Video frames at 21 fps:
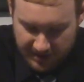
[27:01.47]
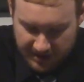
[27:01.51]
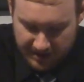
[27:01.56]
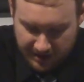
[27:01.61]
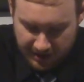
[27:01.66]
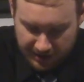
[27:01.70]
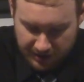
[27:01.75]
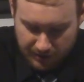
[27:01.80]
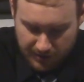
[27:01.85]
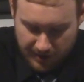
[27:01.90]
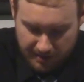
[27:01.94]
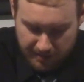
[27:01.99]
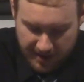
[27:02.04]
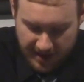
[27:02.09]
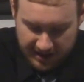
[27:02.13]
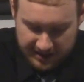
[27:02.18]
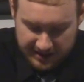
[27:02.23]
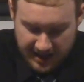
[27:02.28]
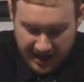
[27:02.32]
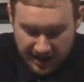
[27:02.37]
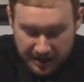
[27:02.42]
And on the way
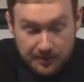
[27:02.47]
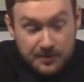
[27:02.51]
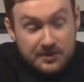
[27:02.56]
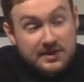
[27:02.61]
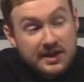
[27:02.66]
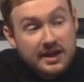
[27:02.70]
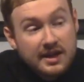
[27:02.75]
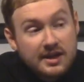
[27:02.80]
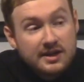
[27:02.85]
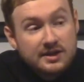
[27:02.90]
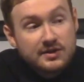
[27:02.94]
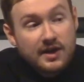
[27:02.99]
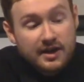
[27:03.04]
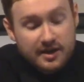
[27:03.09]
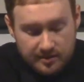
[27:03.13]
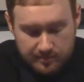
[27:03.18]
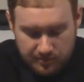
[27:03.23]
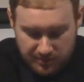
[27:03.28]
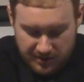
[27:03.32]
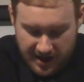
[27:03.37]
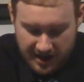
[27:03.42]
back down, it was getting so I
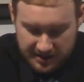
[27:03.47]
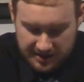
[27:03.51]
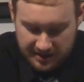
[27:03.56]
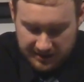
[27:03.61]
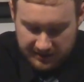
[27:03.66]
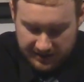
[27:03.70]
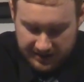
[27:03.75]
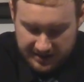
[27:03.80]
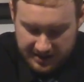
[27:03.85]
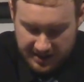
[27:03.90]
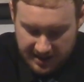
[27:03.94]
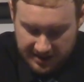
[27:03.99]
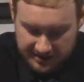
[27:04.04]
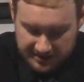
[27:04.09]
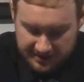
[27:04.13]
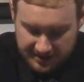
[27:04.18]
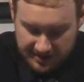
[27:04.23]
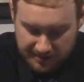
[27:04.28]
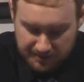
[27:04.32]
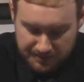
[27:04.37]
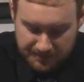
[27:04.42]
could practically
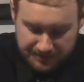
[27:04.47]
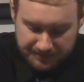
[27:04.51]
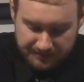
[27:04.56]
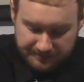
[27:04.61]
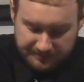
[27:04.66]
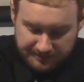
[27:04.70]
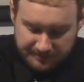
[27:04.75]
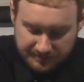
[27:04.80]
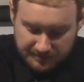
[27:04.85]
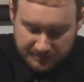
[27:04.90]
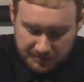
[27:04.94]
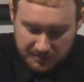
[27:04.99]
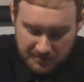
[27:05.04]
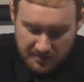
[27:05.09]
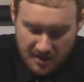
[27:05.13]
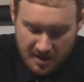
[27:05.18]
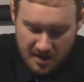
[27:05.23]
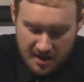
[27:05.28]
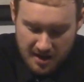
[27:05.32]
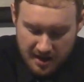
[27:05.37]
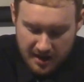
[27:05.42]
taste them.
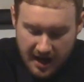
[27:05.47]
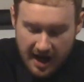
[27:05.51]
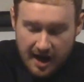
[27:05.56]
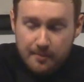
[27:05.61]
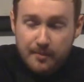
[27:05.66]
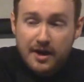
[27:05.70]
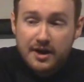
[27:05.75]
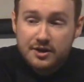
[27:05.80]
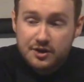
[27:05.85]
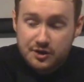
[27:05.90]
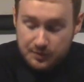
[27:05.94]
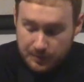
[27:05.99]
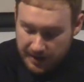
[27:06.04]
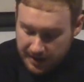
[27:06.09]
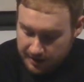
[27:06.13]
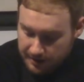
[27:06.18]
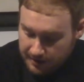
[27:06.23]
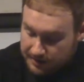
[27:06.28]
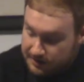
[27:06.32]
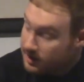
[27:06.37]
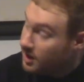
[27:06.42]
And how much
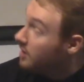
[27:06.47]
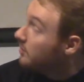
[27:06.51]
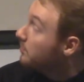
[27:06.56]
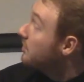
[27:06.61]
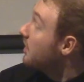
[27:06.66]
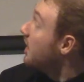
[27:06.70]
sweeter is our